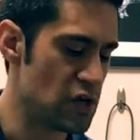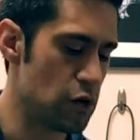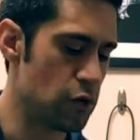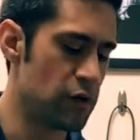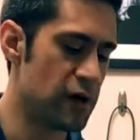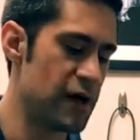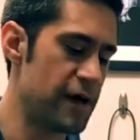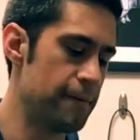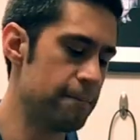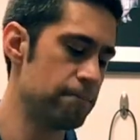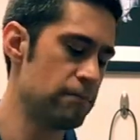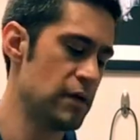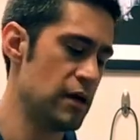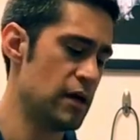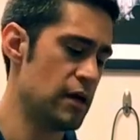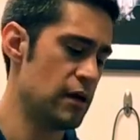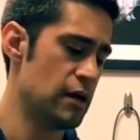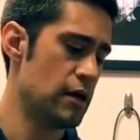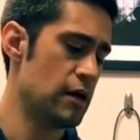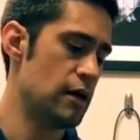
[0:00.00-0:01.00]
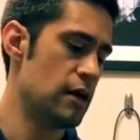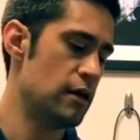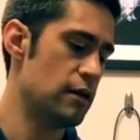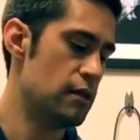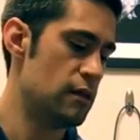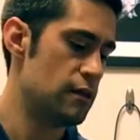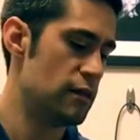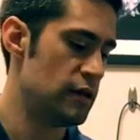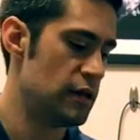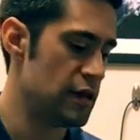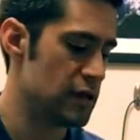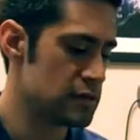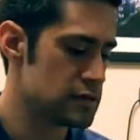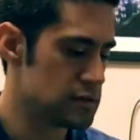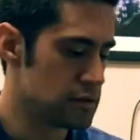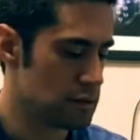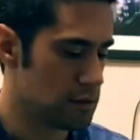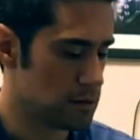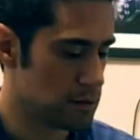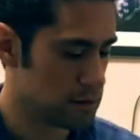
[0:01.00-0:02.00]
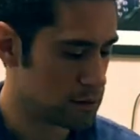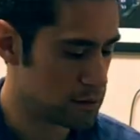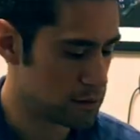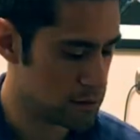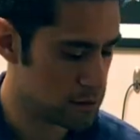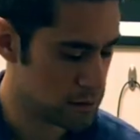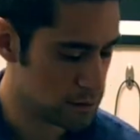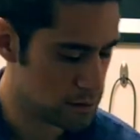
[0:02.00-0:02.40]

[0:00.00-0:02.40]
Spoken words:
Okay, and then the next lick